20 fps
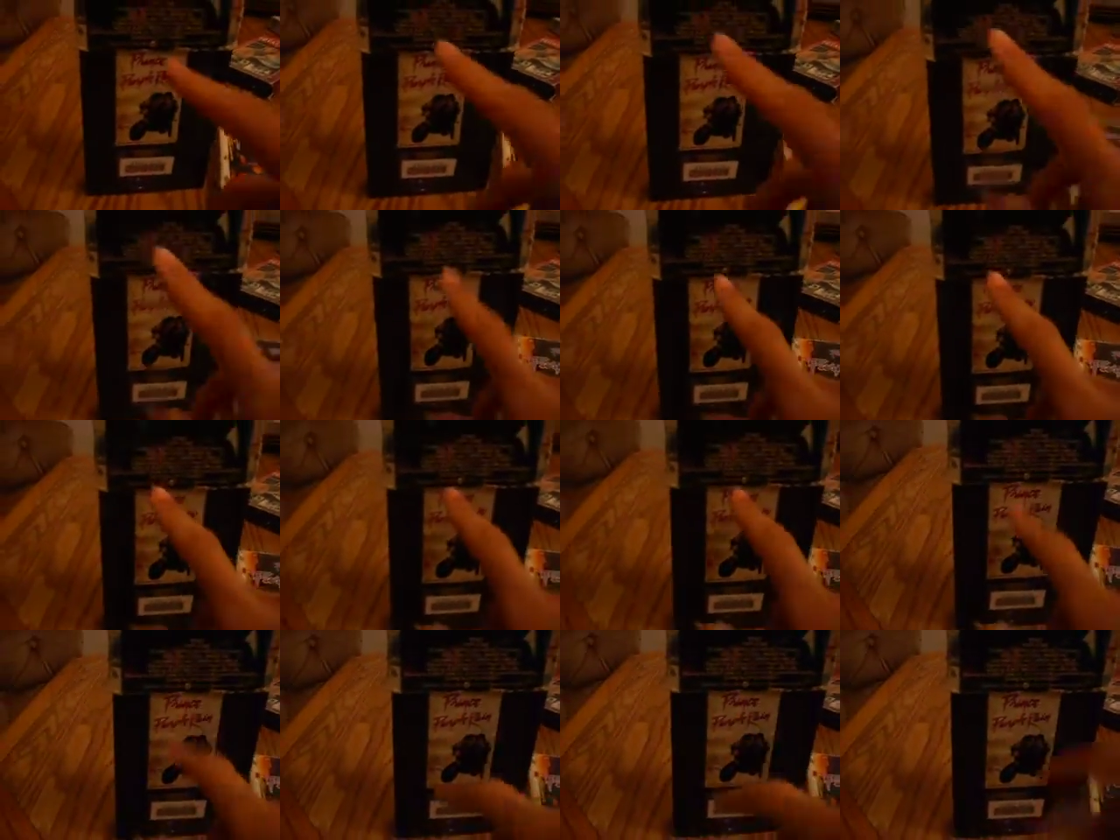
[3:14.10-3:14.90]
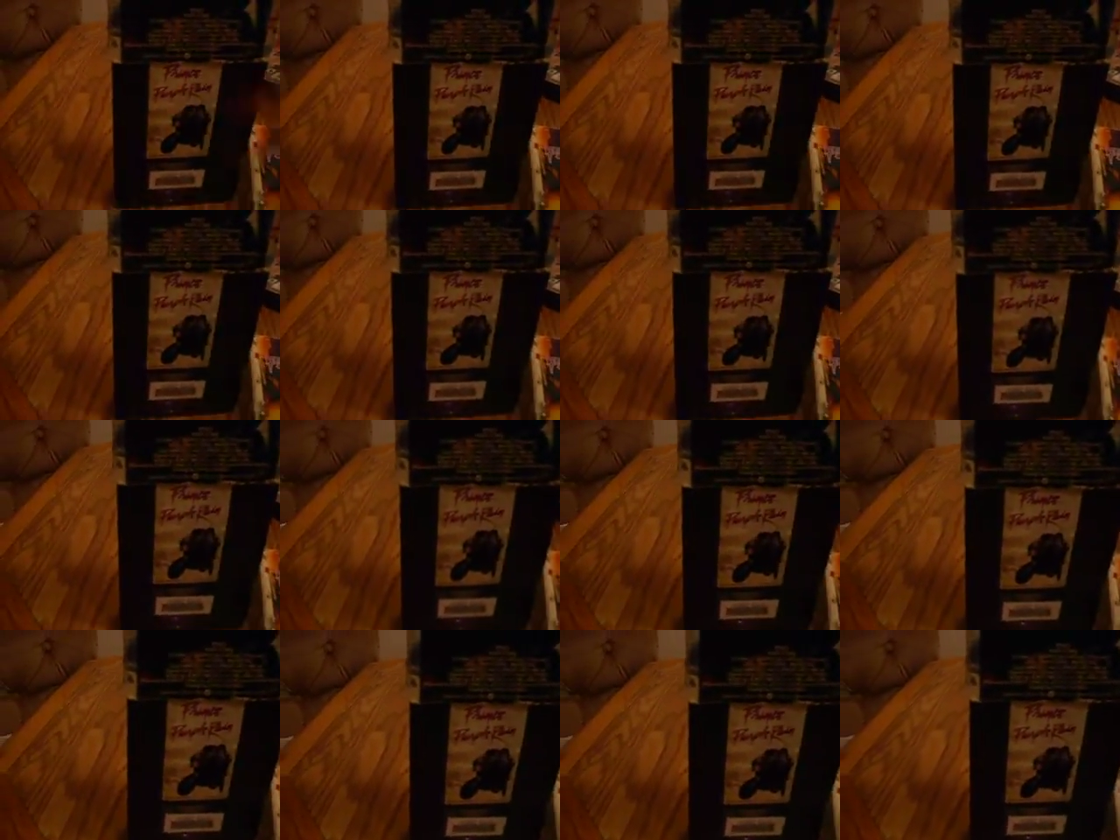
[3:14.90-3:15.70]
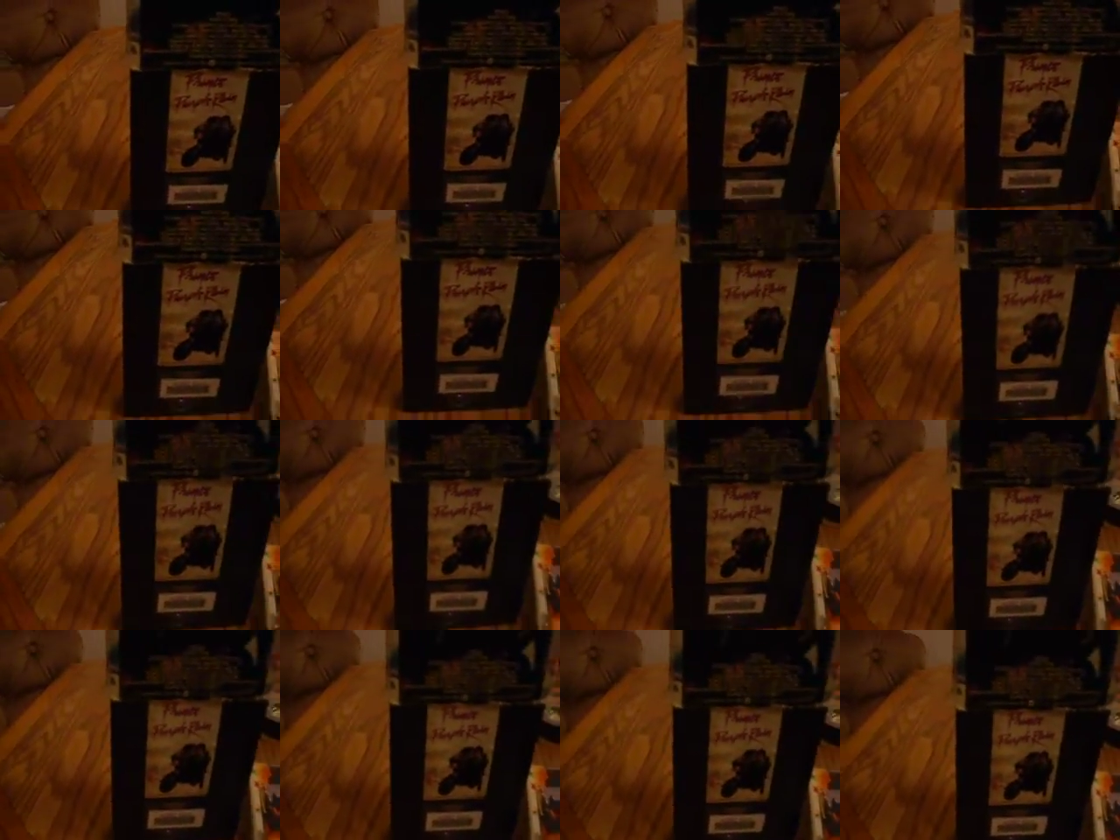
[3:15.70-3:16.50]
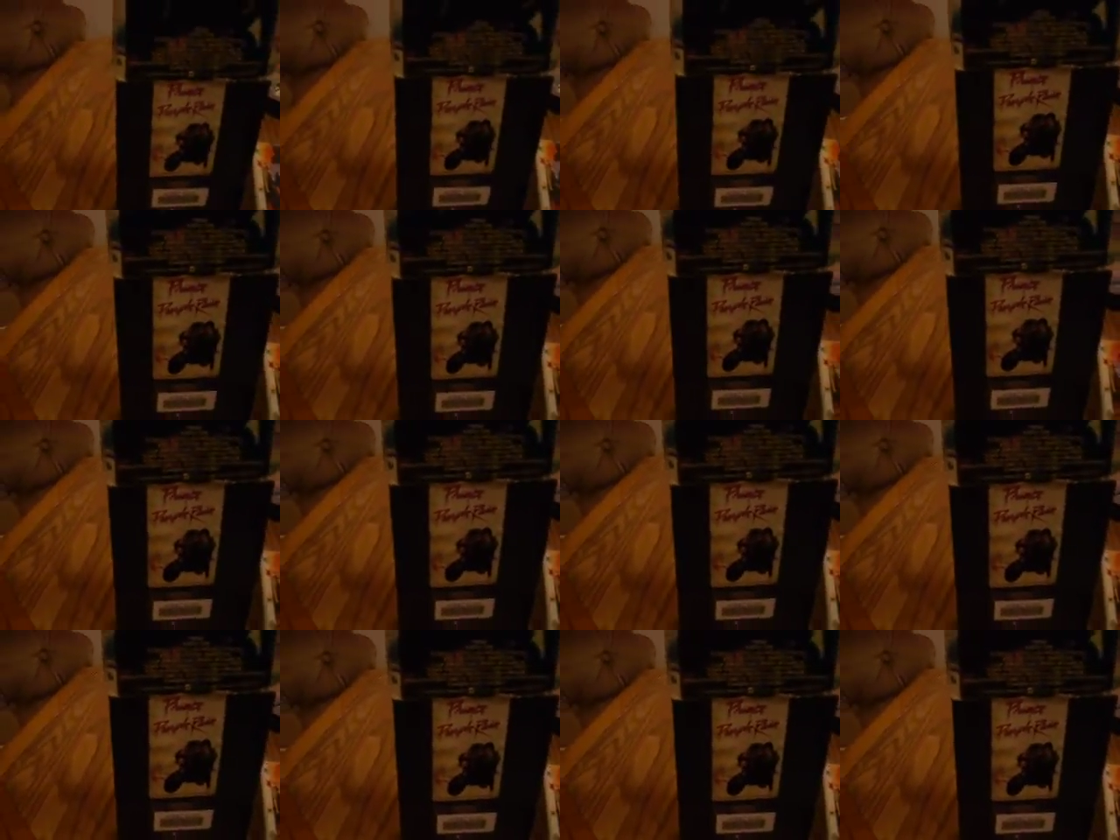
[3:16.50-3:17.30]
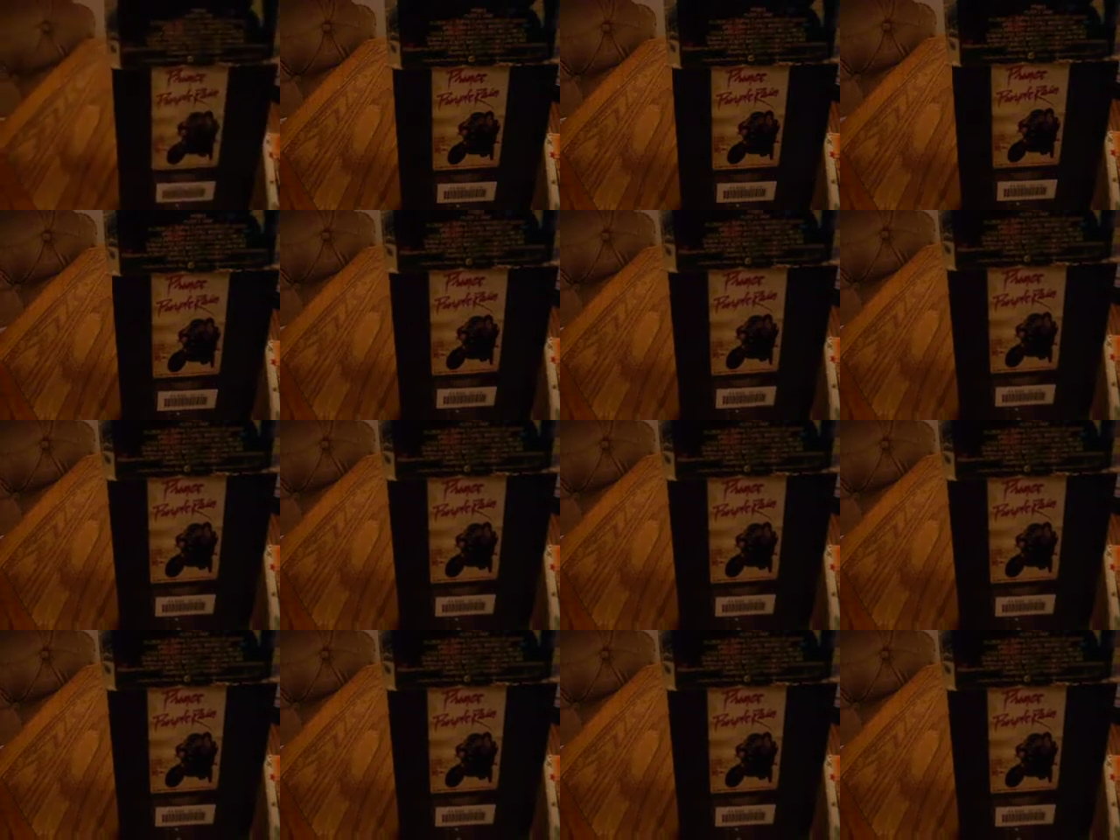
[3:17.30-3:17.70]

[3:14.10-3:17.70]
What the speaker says: No face is visible, so there are no lips to read.